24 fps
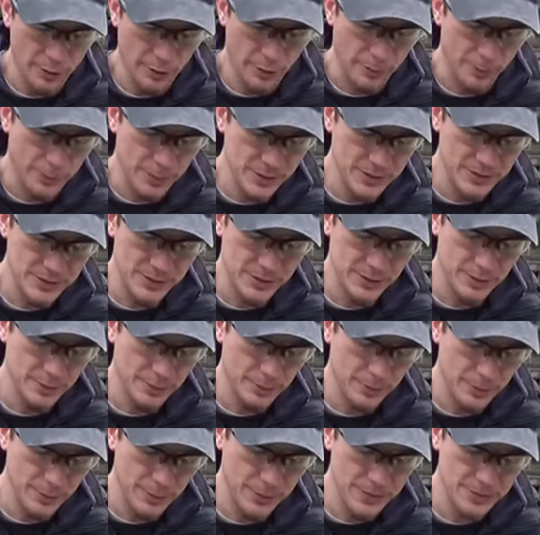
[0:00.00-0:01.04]
your
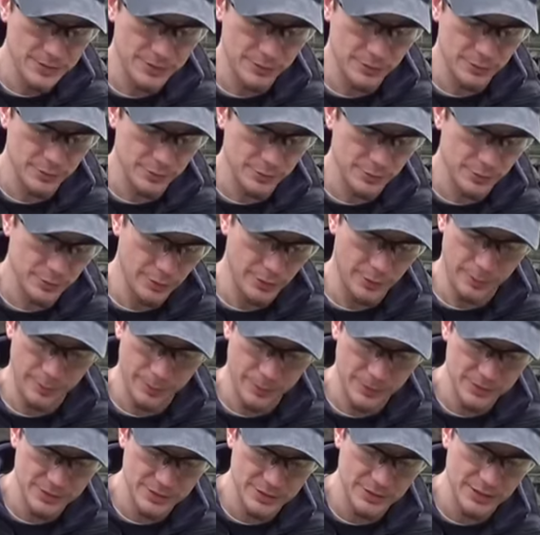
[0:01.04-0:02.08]
piston pistol uh,
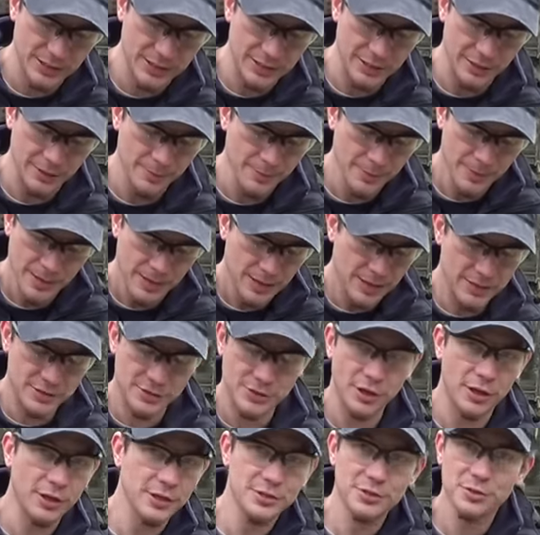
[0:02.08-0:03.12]
piston here is
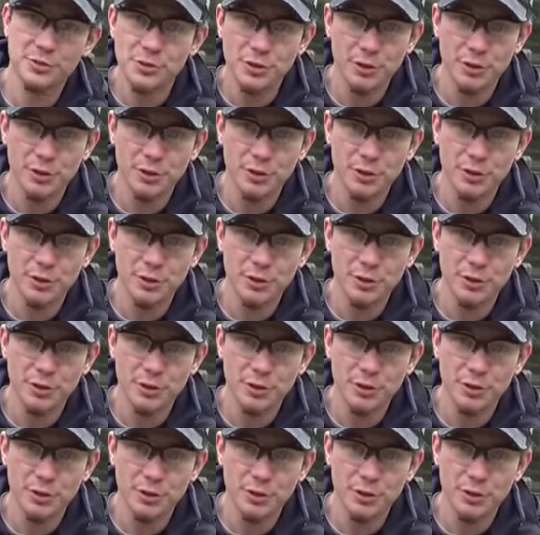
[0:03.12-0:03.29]
also